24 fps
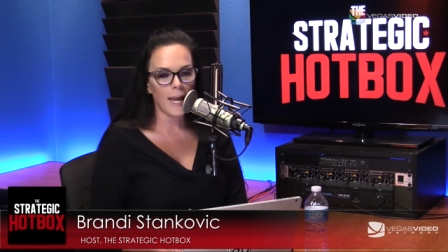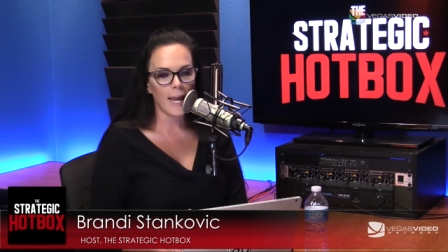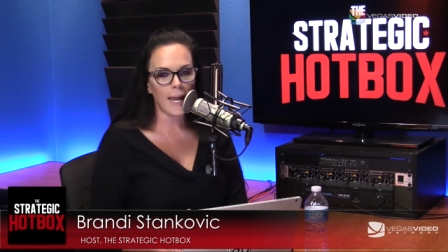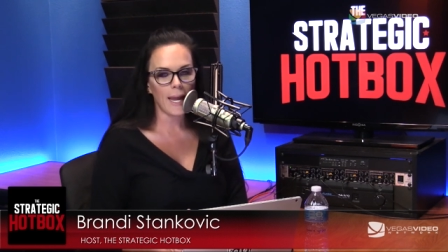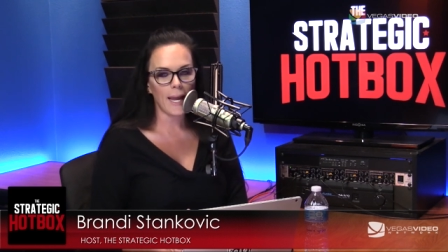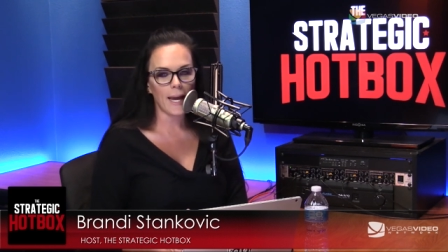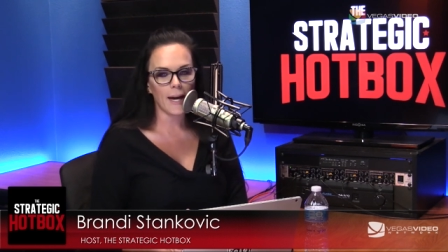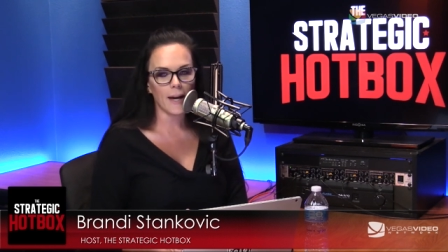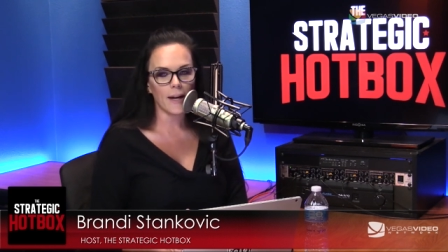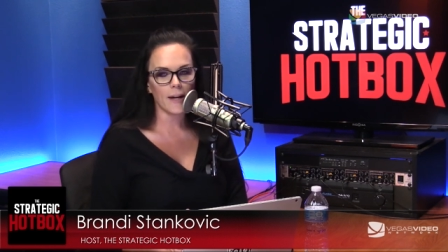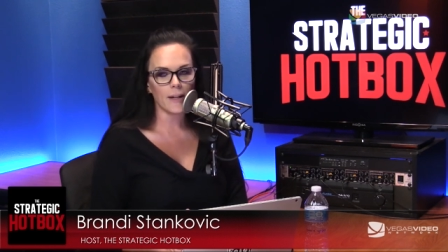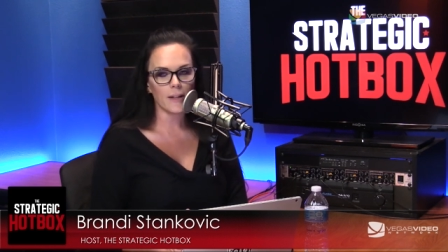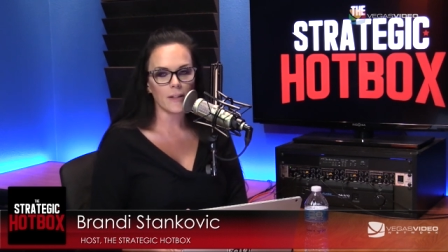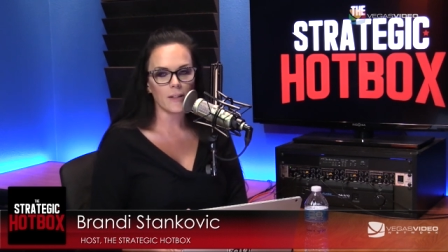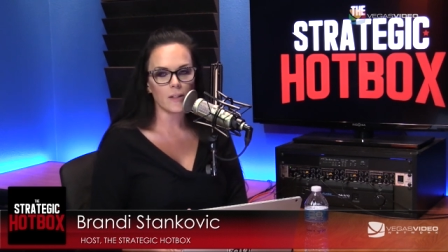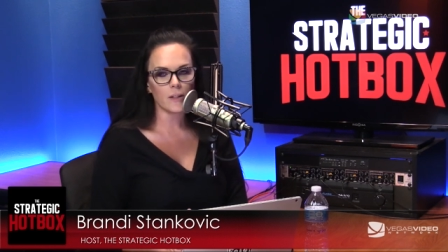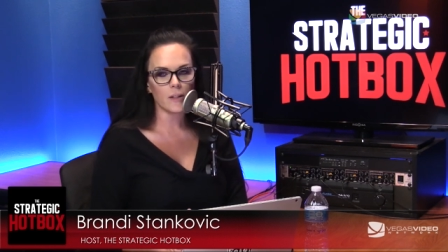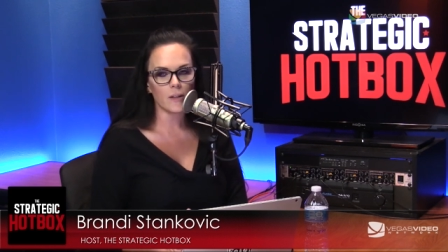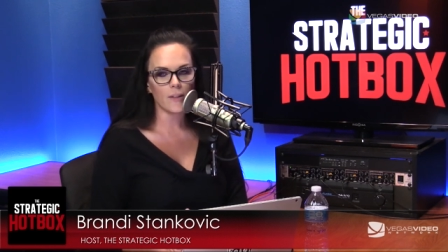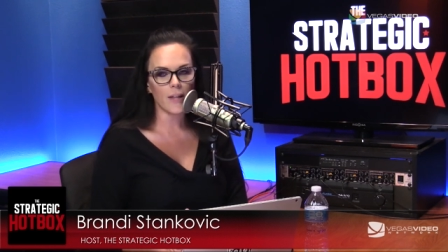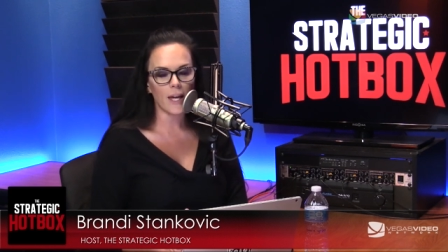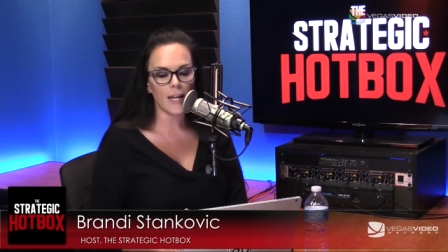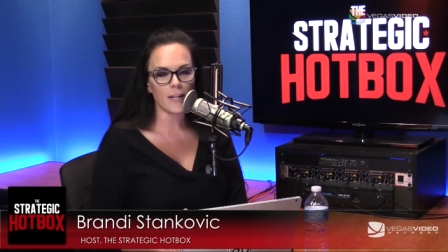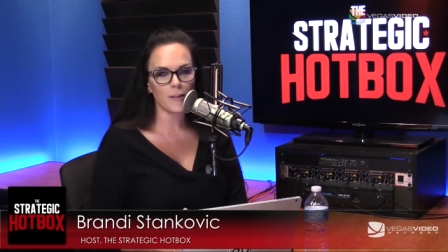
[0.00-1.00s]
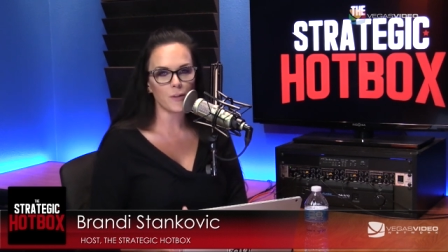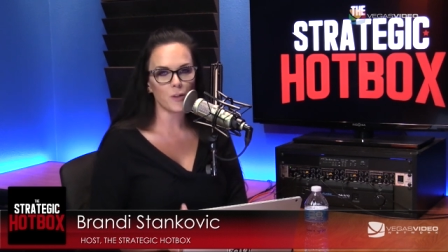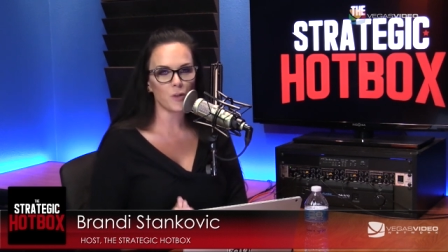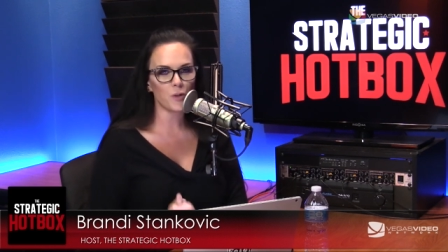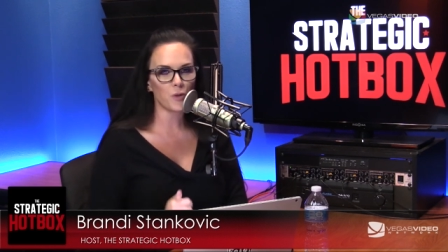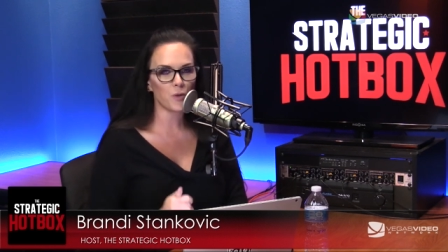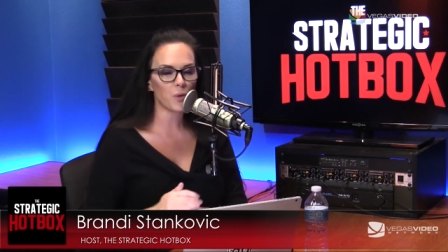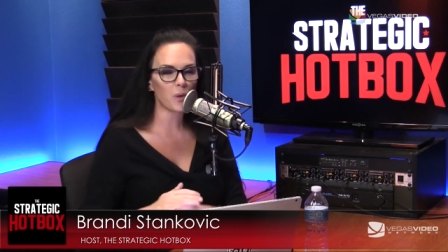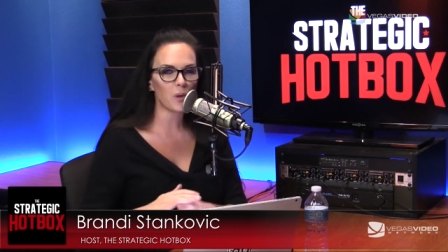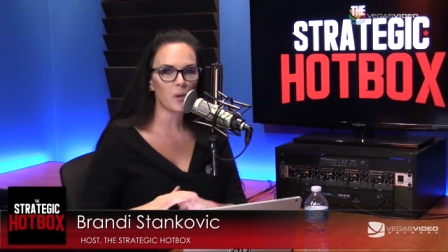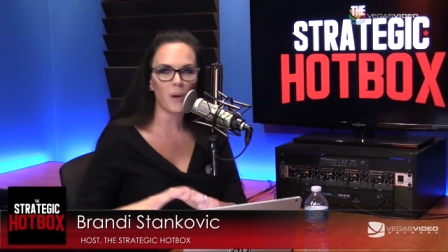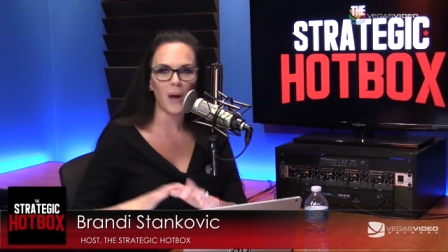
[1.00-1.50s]
And that
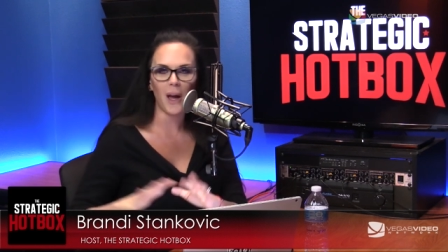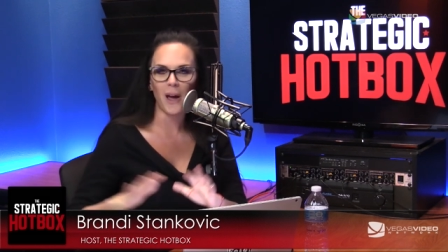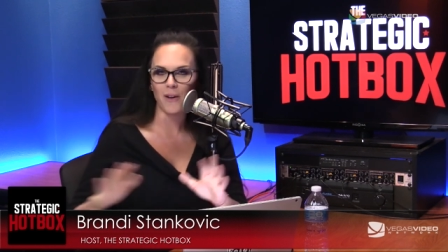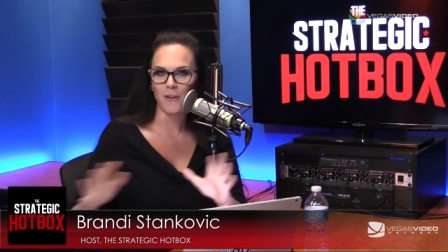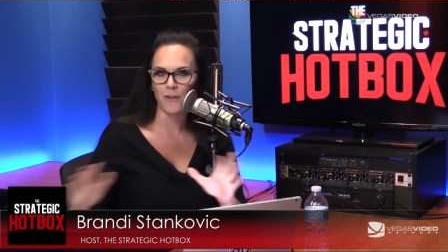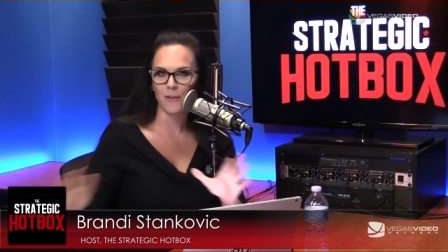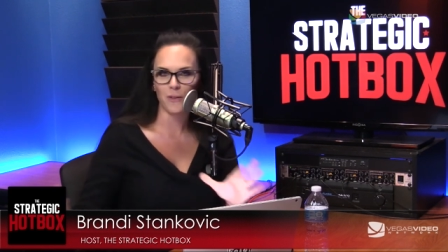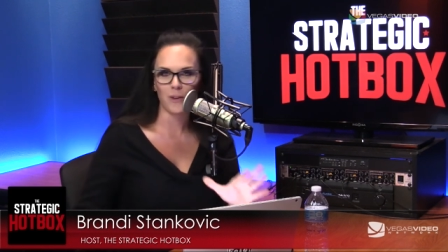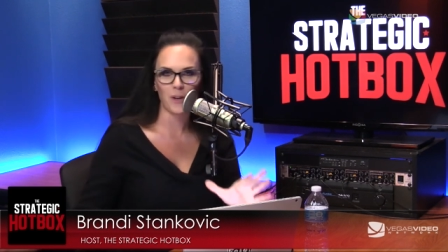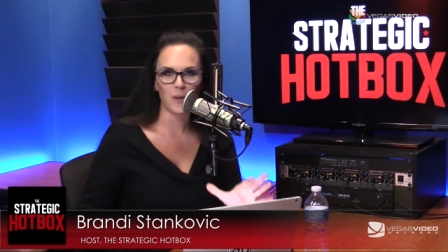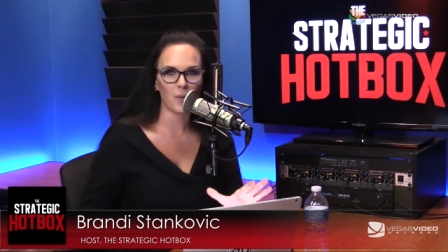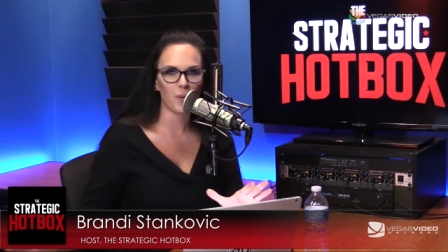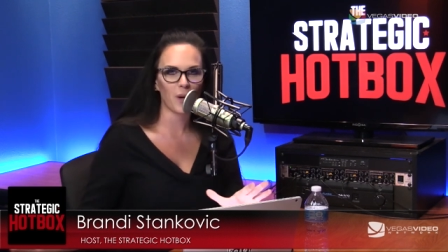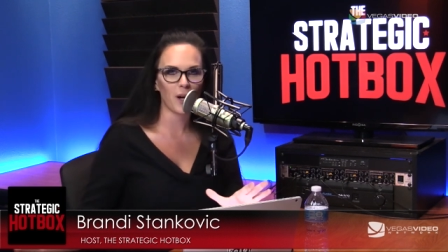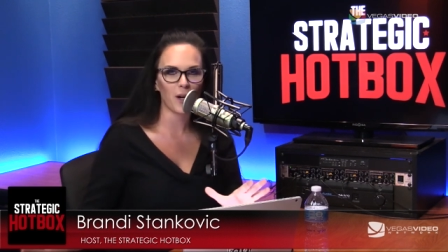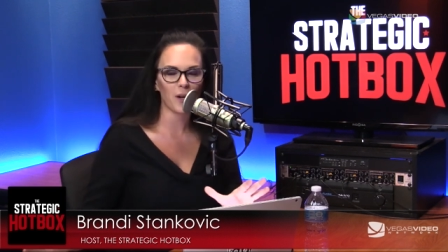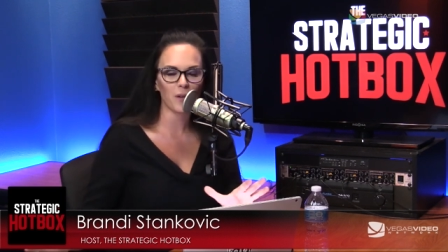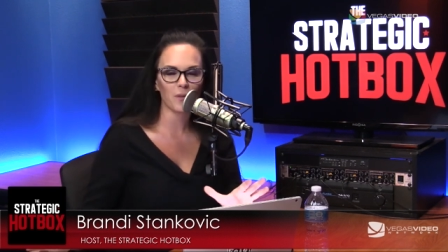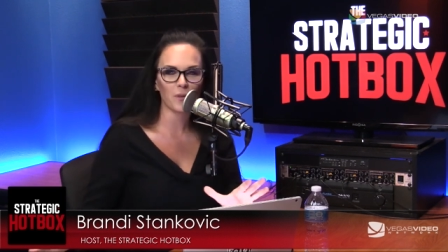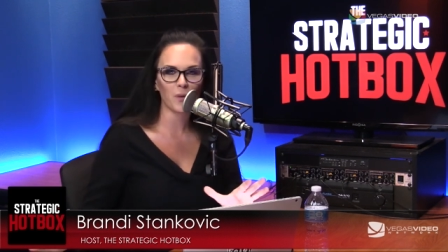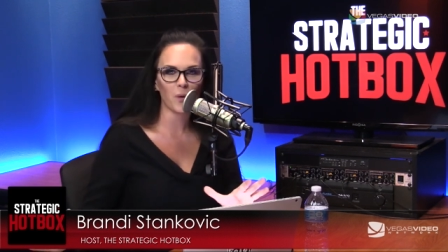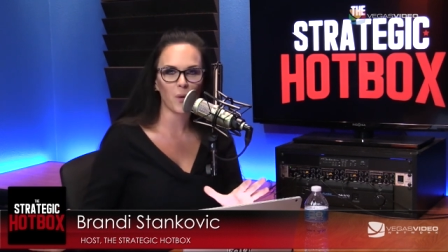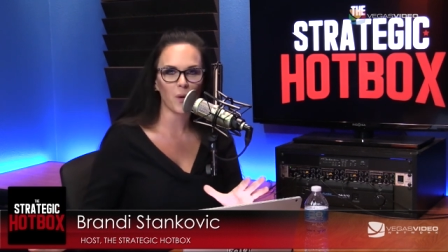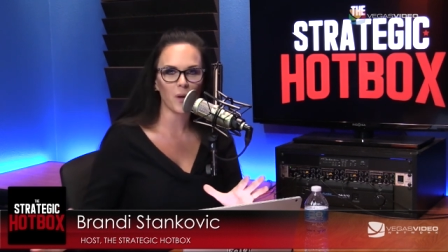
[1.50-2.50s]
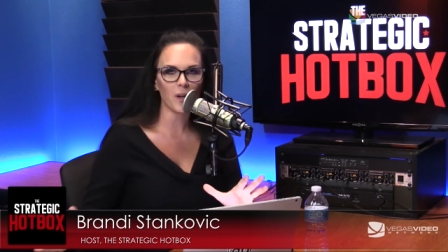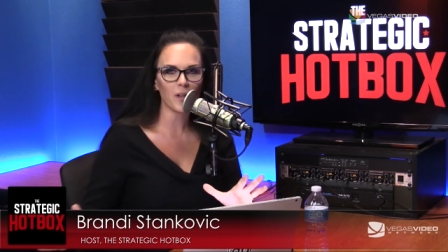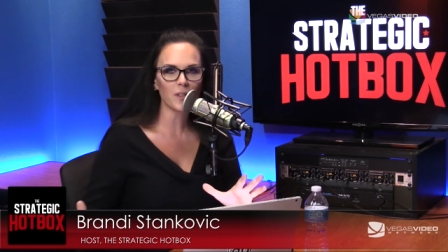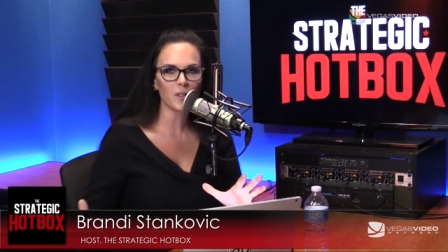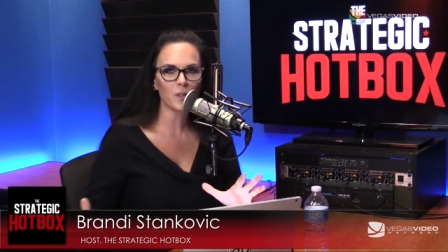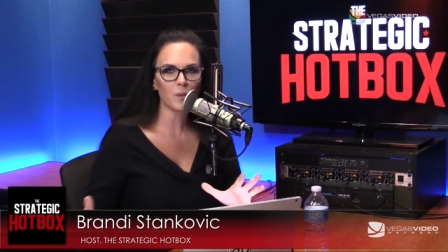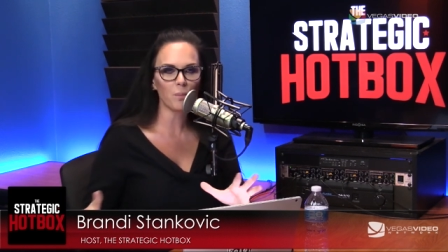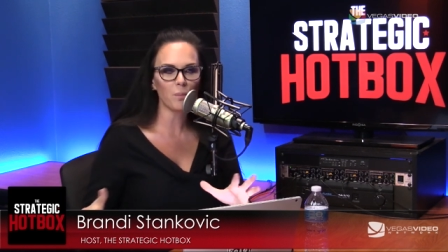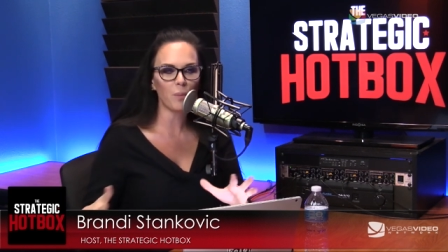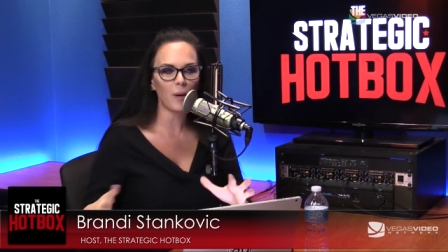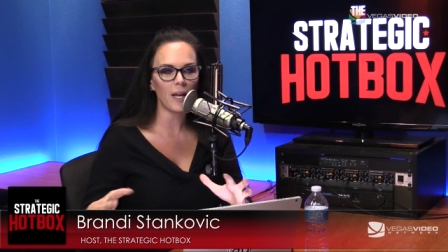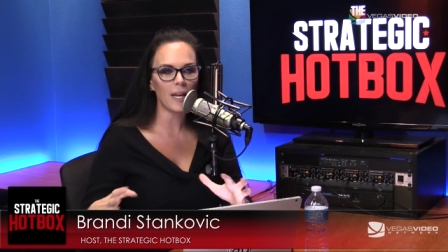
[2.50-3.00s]
isn't true everywhere, of
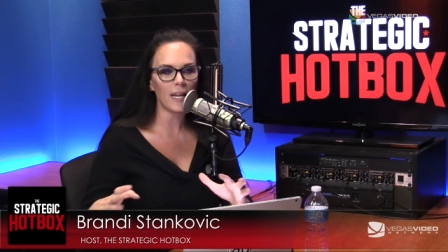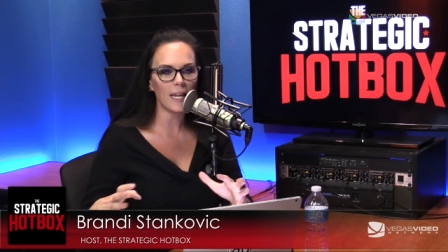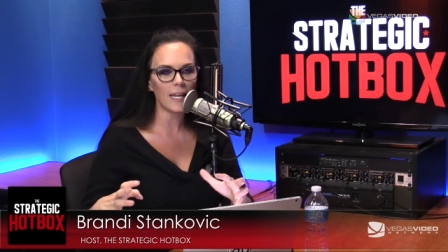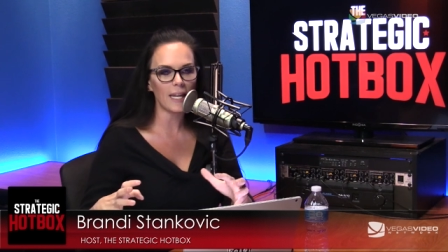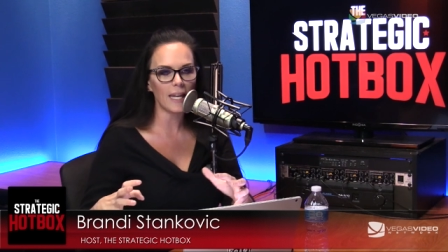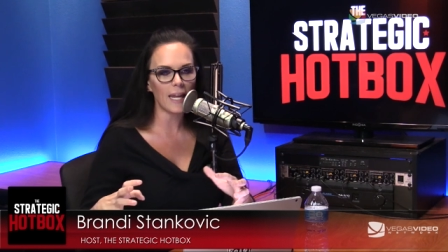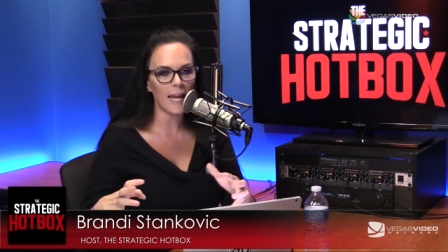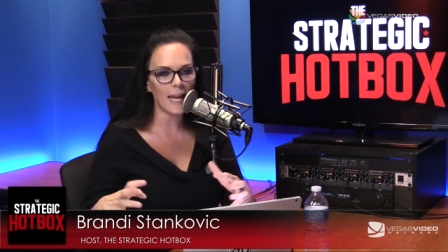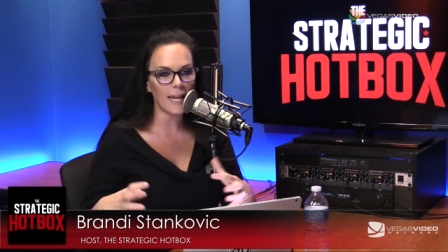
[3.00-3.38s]
course, but it,